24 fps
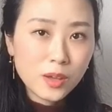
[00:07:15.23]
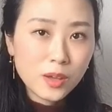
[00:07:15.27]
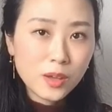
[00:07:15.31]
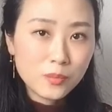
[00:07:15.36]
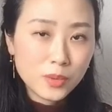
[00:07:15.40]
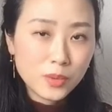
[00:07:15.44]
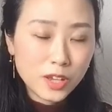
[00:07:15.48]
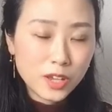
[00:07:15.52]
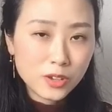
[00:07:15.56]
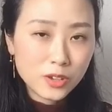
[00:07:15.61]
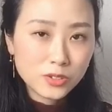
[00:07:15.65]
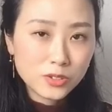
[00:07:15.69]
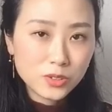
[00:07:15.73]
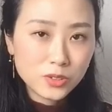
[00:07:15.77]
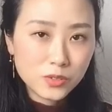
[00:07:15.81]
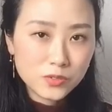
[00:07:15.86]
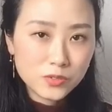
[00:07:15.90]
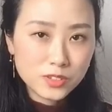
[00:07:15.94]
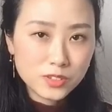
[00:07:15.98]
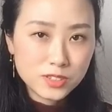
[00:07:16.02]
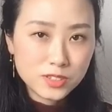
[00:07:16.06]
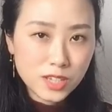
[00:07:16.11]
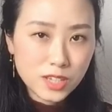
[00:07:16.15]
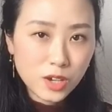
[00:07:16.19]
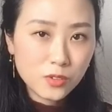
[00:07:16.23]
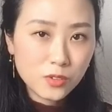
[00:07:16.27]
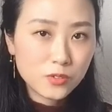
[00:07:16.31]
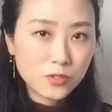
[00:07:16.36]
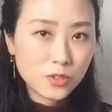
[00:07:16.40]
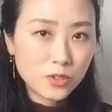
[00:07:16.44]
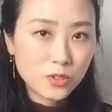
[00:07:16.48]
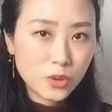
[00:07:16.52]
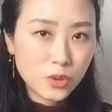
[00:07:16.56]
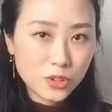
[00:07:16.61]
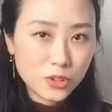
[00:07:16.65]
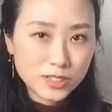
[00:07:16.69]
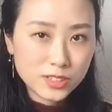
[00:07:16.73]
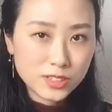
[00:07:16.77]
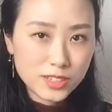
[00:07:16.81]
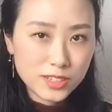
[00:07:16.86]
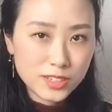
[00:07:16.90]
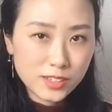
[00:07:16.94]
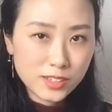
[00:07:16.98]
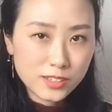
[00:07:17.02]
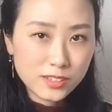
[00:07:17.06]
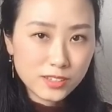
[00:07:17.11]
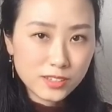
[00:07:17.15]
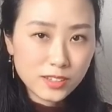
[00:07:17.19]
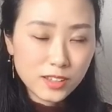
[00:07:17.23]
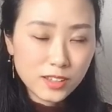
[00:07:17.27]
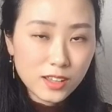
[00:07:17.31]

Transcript: because of self-quarantine,